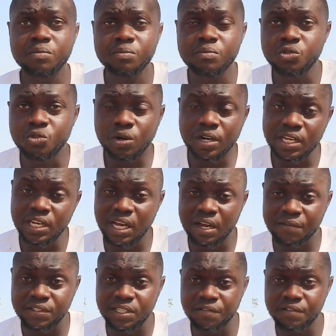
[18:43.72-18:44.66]
You already
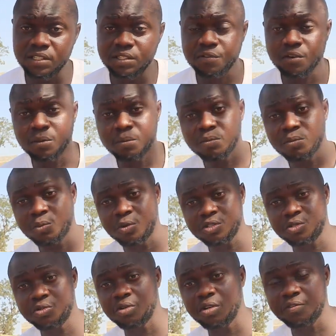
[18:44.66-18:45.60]
have savings from
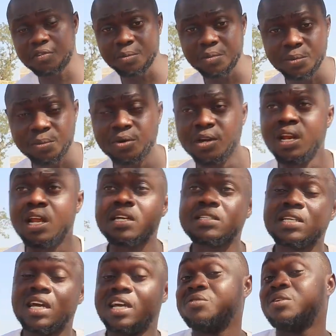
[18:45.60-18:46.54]
what you got from the
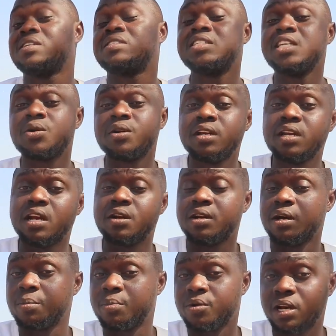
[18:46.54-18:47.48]
broilers, and you are still running
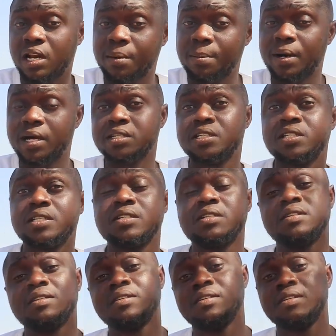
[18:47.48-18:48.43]
another broiler batch.
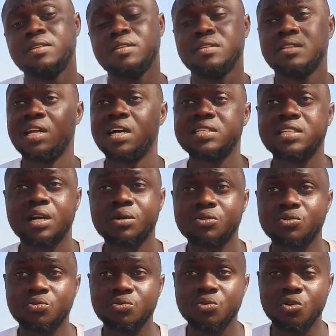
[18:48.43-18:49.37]
That's how
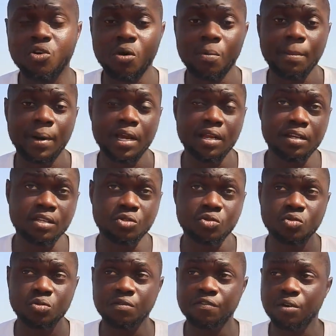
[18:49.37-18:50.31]
to combine the
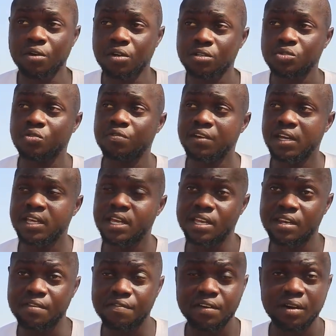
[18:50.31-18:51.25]
two. For us over here
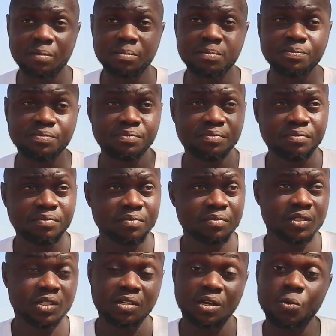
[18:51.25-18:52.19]
in the farm,
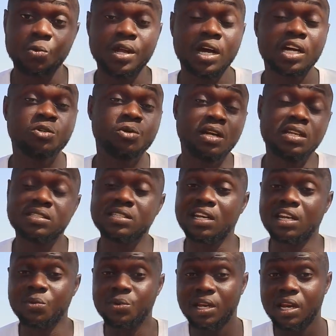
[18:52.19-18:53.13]
we actually
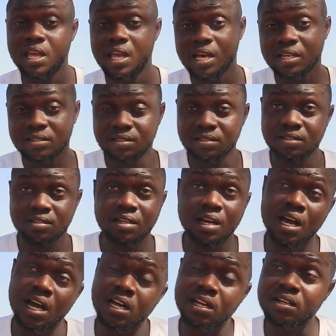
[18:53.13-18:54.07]
started with layers,
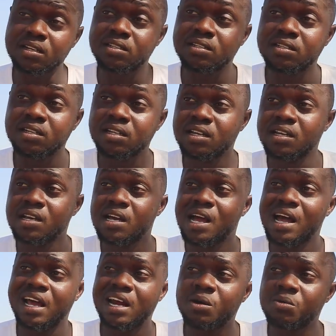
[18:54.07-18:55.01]
and
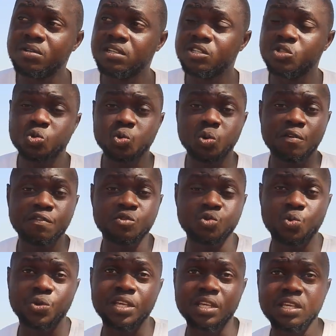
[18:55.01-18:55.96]
around the
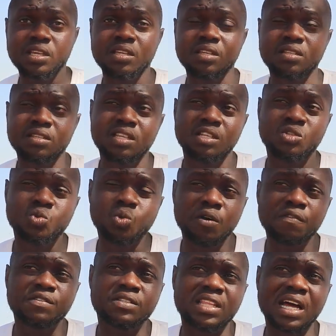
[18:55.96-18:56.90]
12th week, the
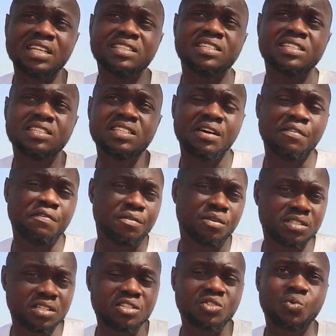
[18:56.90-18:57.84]
12th, 13th and
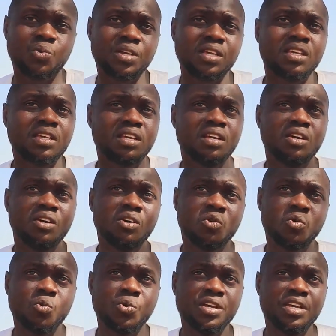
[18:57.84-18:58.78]
14th week,
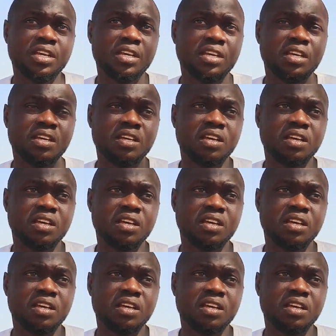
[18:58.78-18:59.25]
we